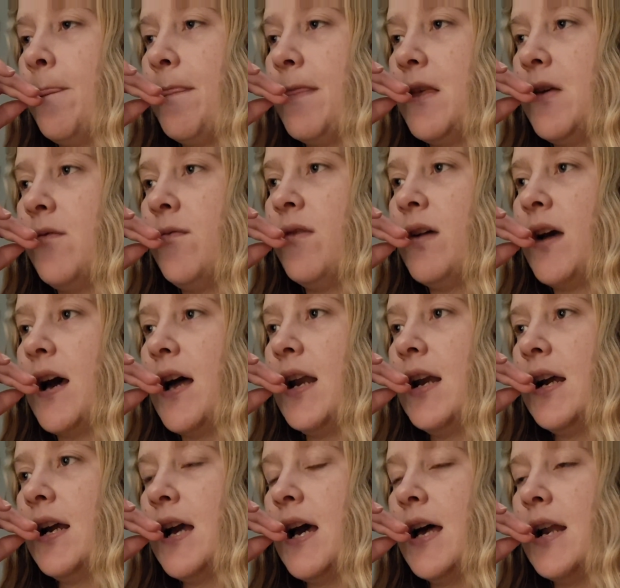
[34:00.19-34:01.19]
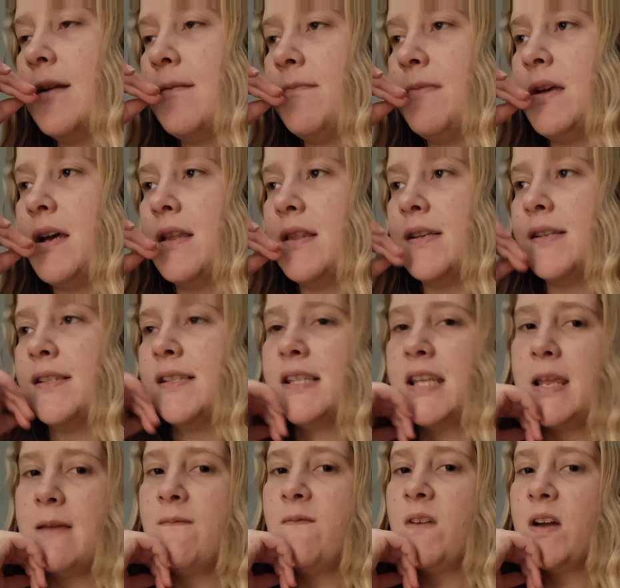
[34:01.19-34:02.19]
you've got to kind of be on the
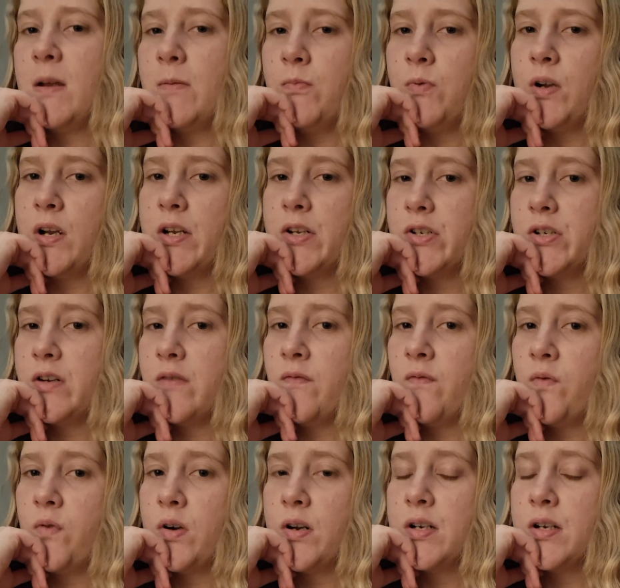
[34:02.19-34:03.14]
same vibration for